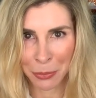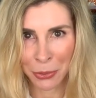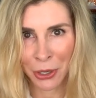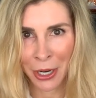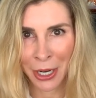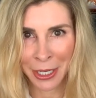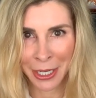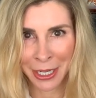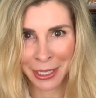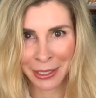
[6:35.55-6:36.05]

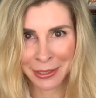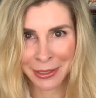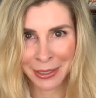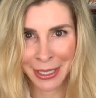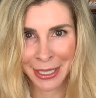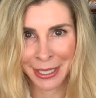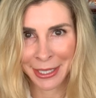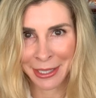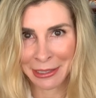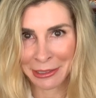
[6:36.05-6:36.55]
products
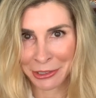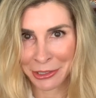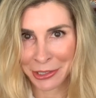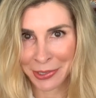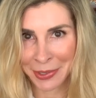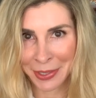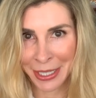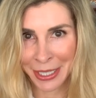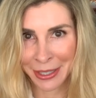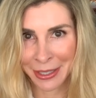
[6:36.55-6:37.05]
in
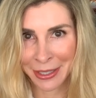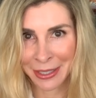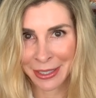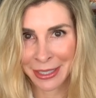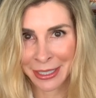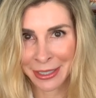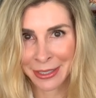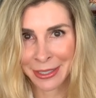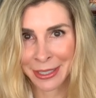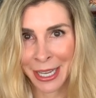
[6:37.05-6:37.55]
ensuring the
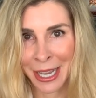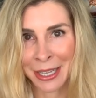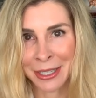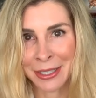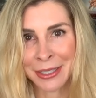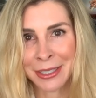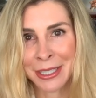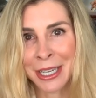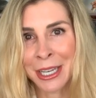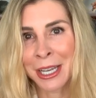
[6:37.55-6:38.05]

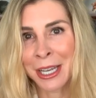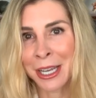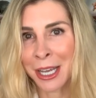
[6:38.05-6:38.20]
success